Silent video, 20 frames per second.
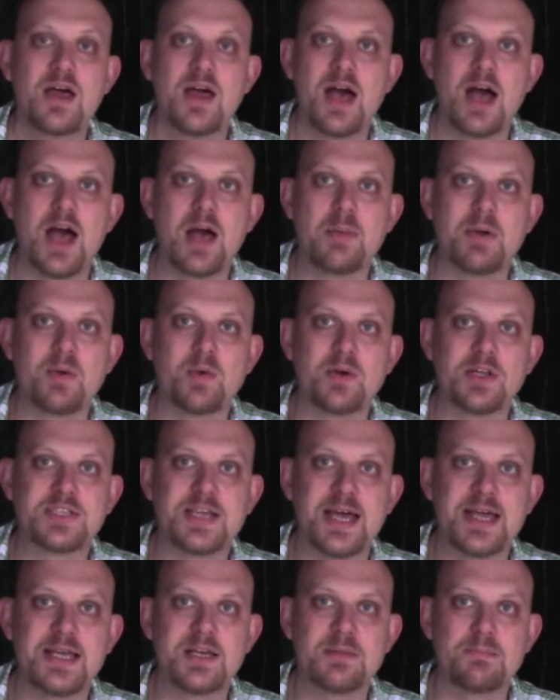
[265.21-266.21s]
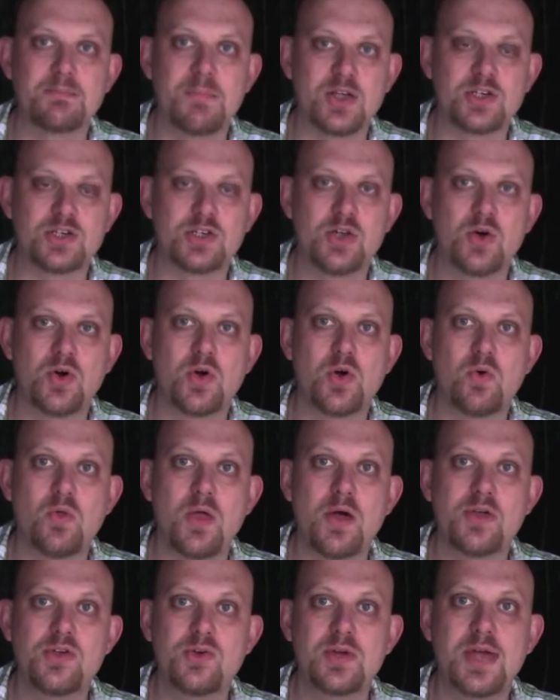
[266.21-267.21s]
it would have taken much longer,
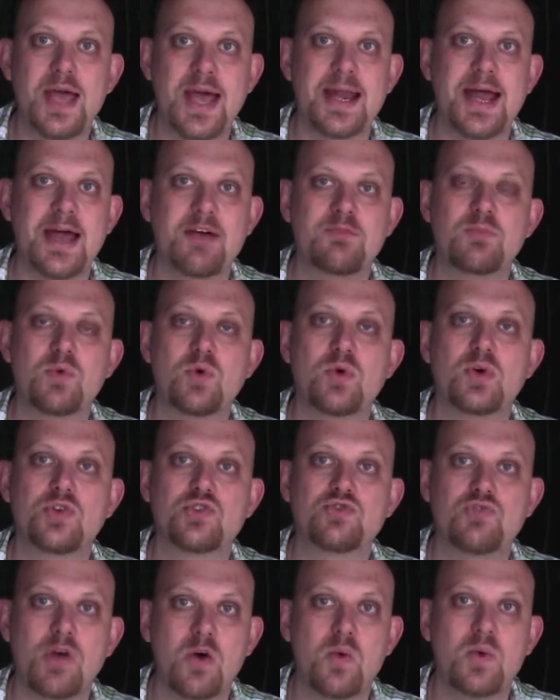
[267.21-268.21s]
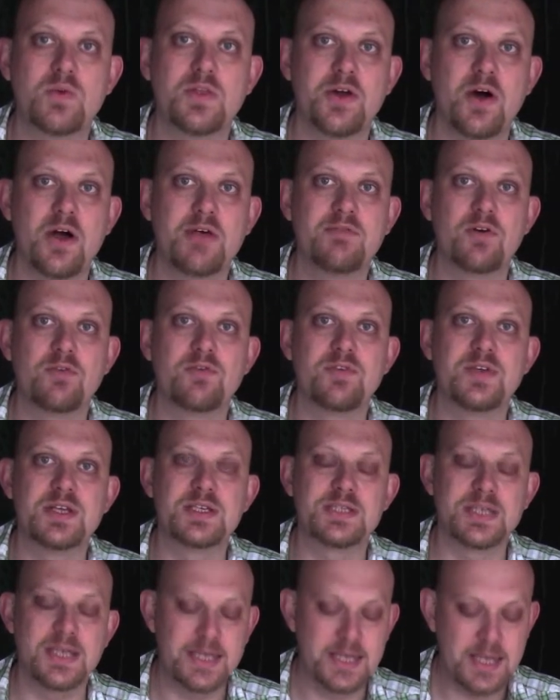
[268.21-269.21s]
although you can have more control with a knife
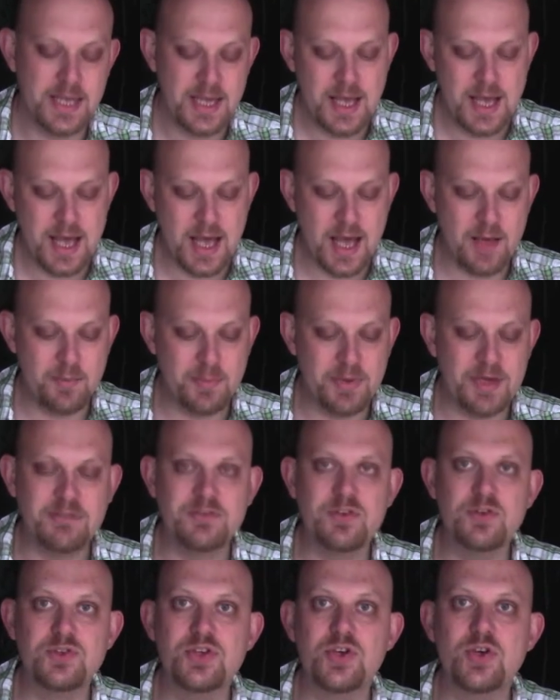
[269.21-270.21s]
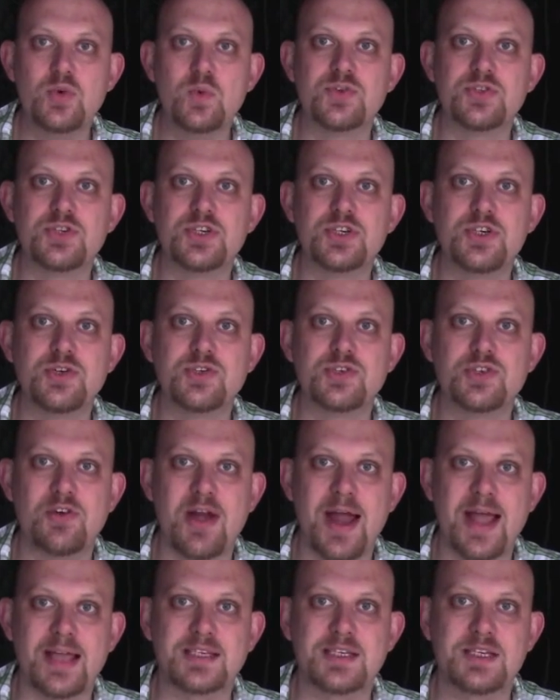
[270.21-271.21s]
obviously. But if you do want to use your
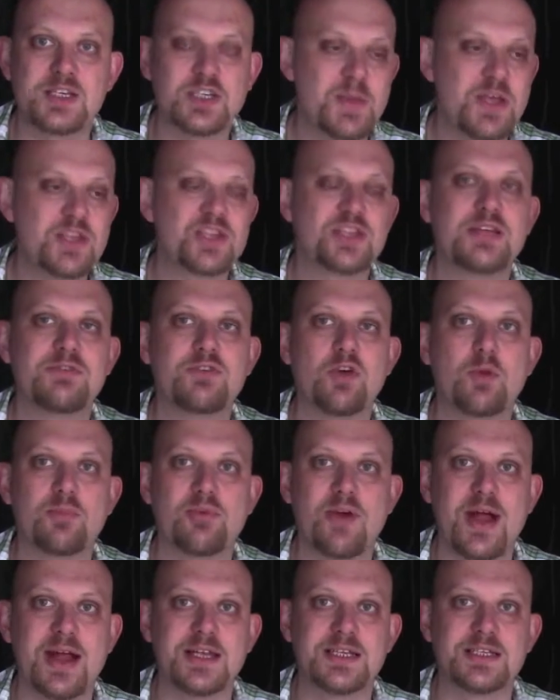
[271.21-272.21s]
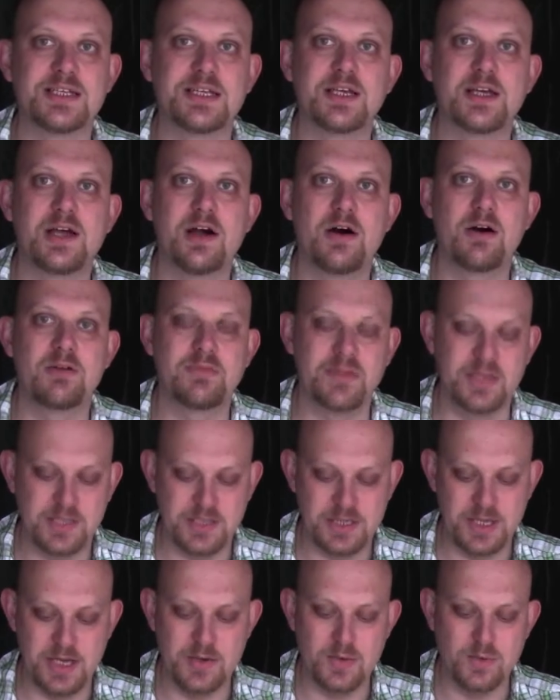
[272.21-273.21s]
axe, and especially if you're practicing your carving
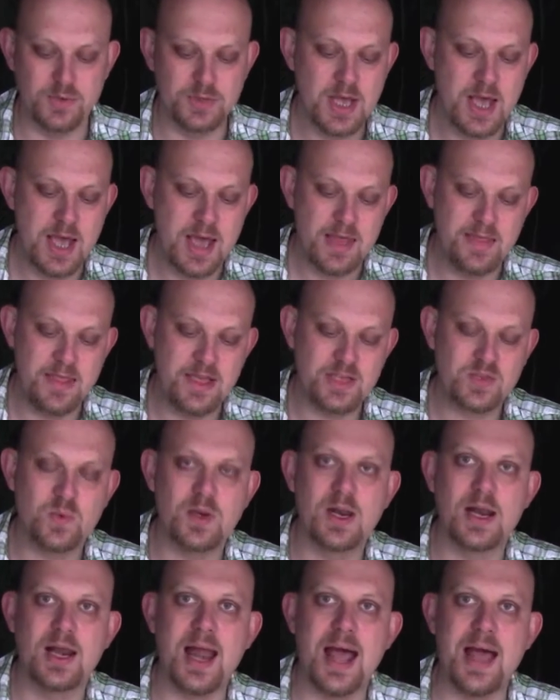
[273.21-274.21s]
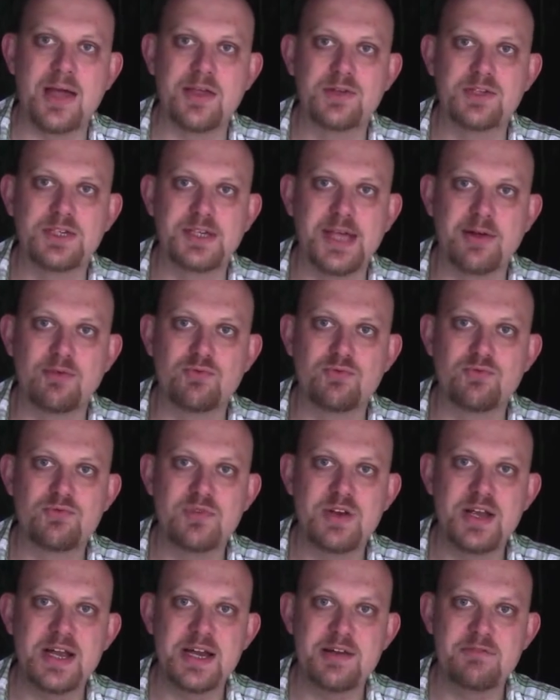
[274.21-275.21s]
skills, this will allow you to get
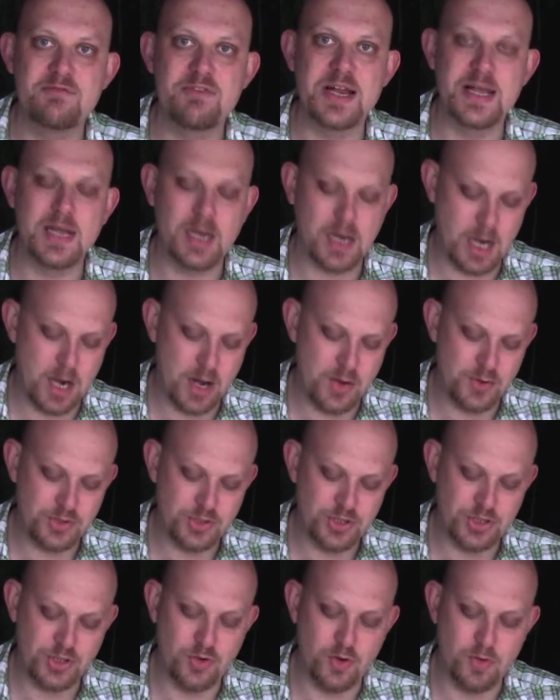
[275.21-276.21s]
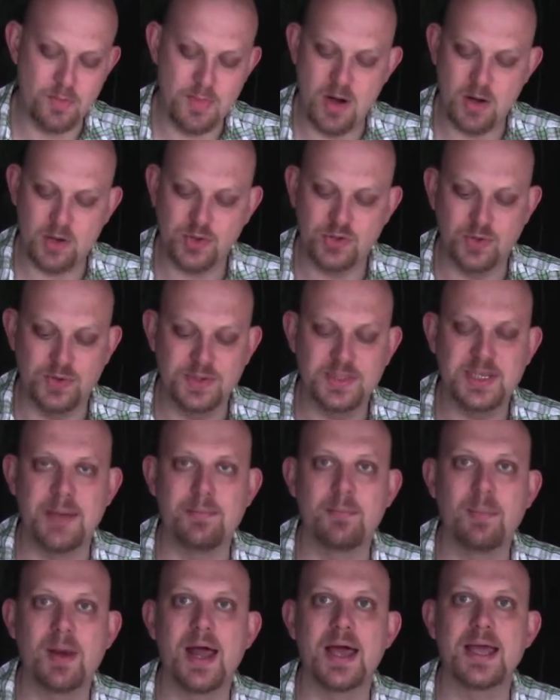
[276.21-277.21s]
really, really close to your marked on
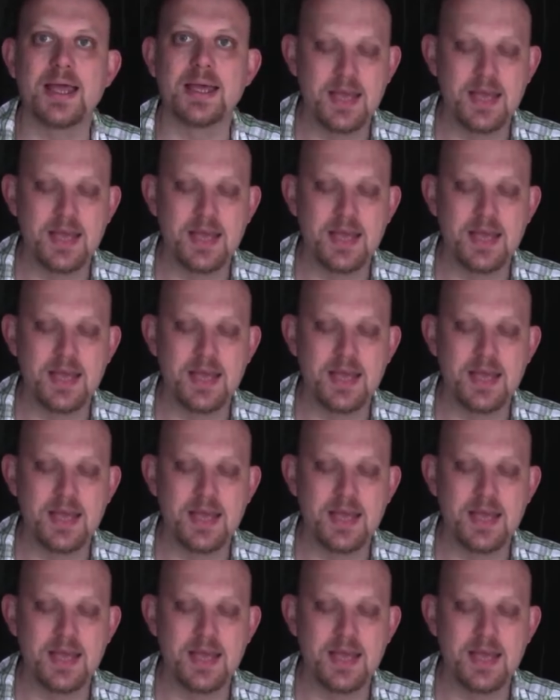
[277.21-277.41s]
template